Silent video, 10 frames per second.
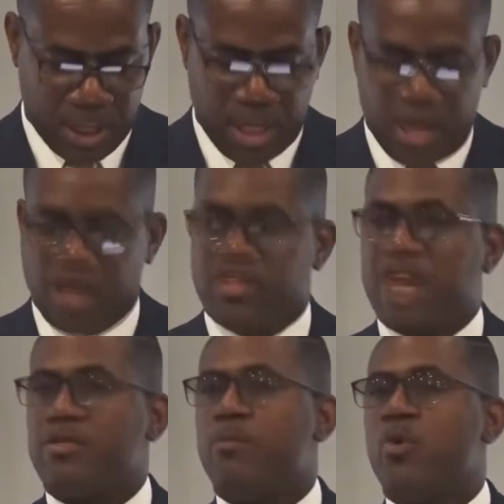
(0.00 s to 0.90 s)
that the
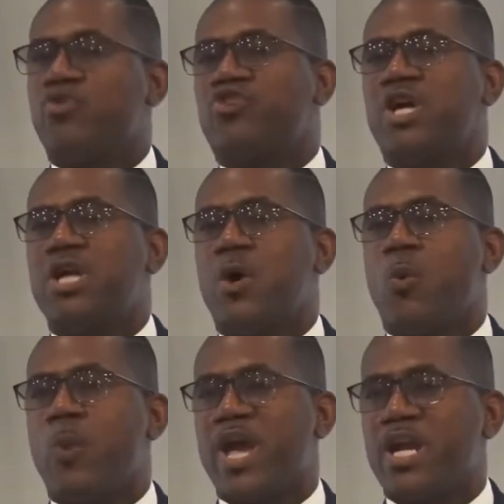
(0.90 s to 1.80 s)
motion
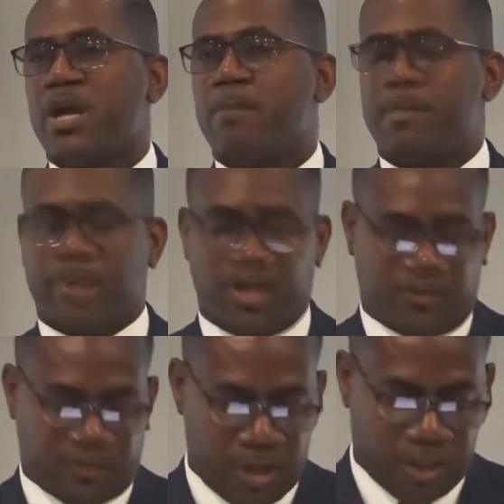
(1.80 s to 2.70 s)
will be placed
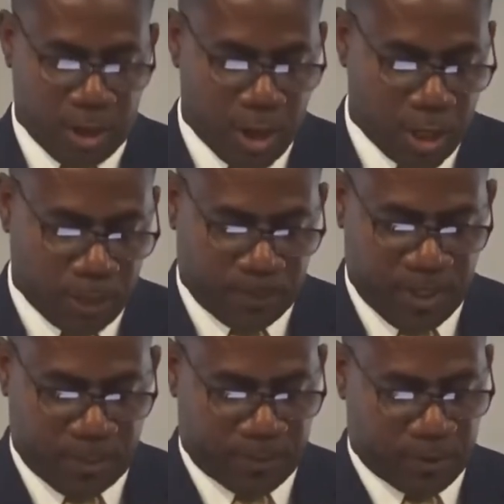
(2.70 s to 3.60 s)
on the order
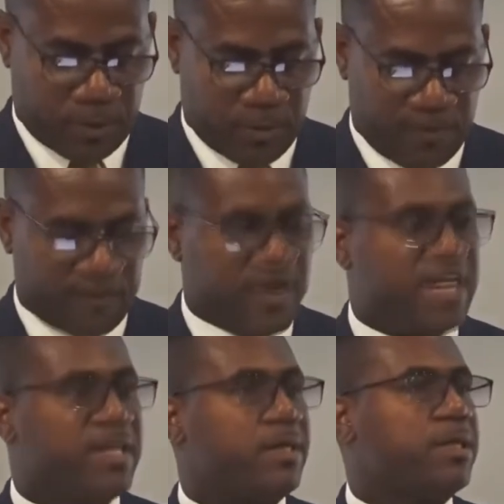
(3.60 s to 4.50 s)
paper for an
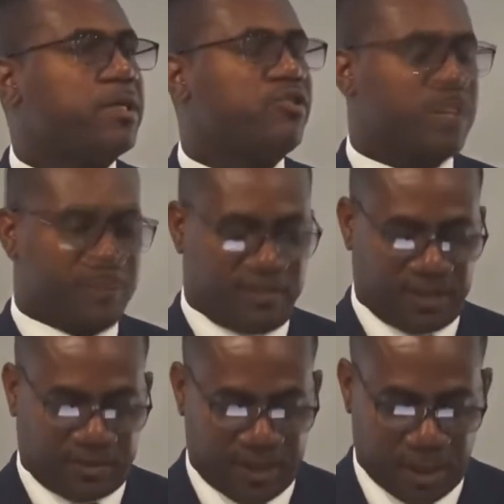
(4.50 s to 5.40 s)
urgent
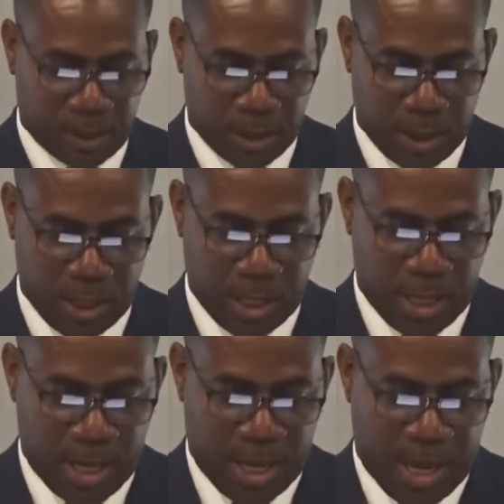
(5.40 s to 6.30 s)
sitting,
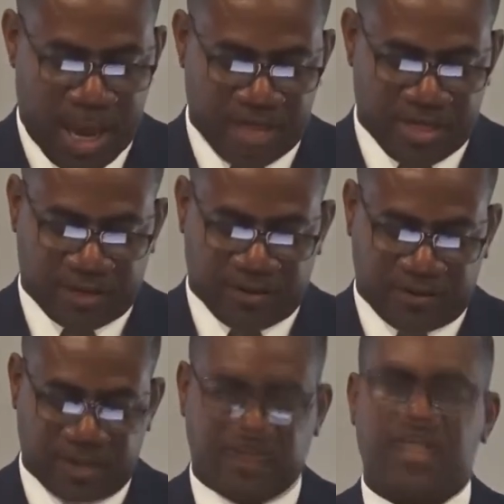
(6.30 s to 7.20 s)
and that a
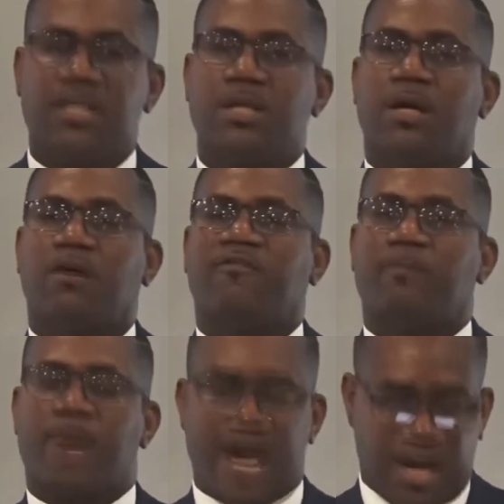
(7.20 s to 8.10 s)
sitting of
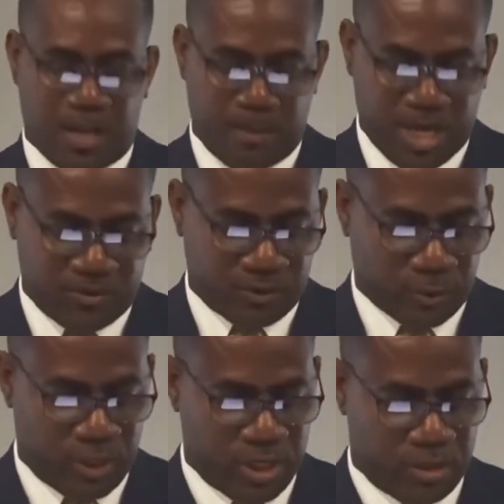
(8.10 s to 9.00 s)
Parliament to
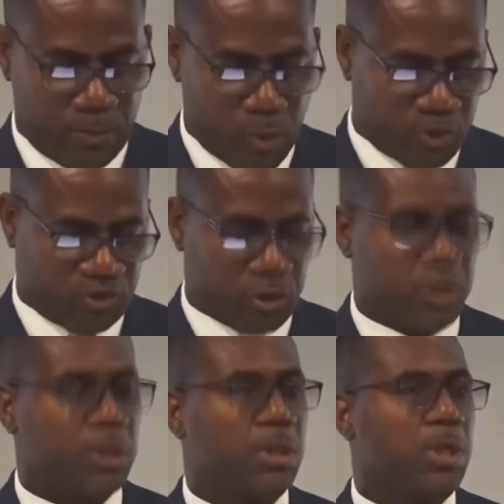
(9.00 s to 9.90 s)
hear the motion
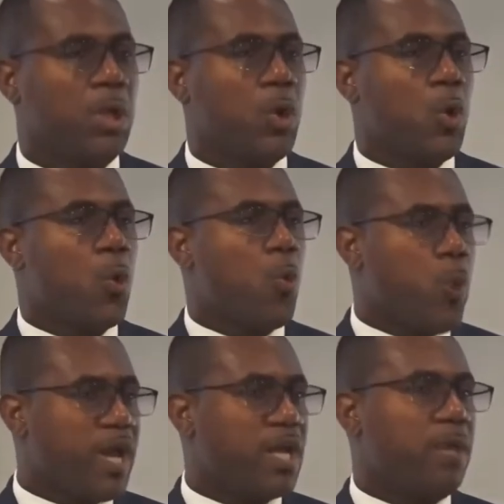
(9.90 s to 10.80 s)

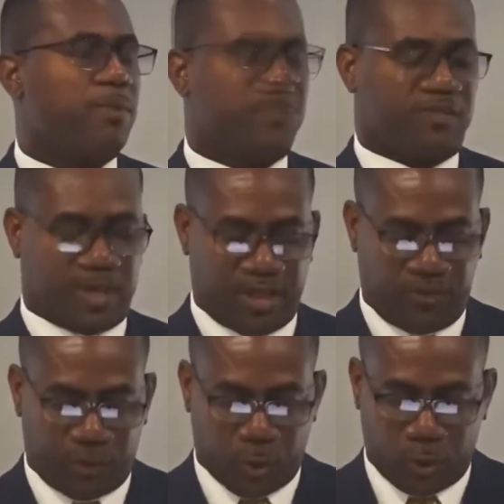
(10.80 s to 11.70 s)
will be
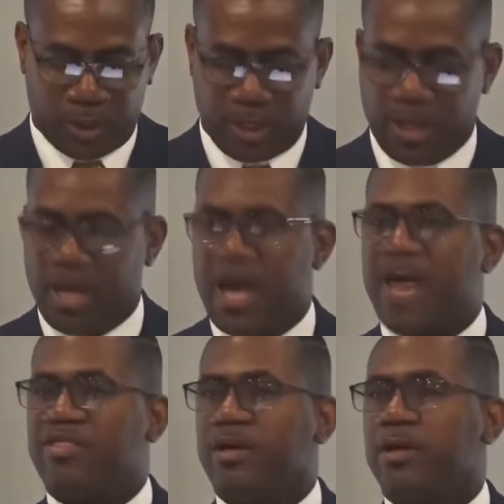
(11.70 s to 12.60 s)
scheduled at the
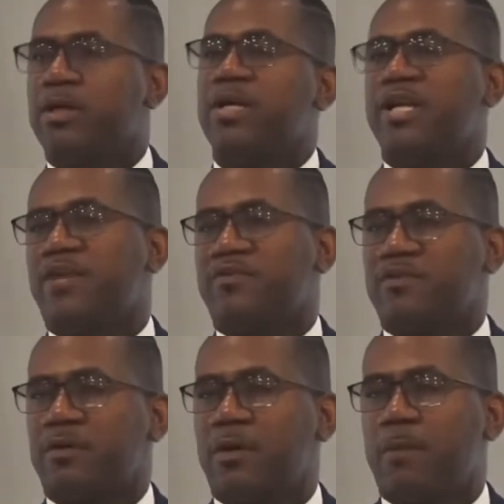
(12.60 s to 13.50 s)
earliest
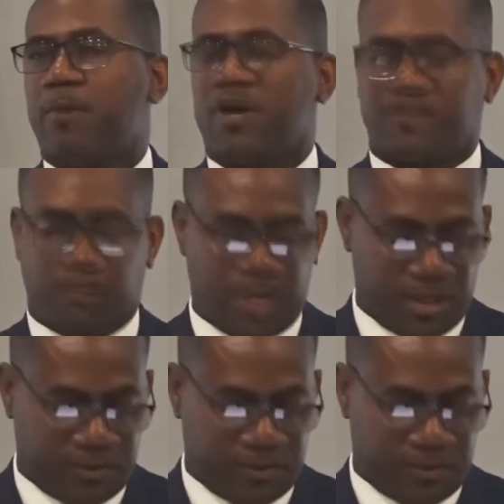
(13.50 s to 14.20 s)
possibility.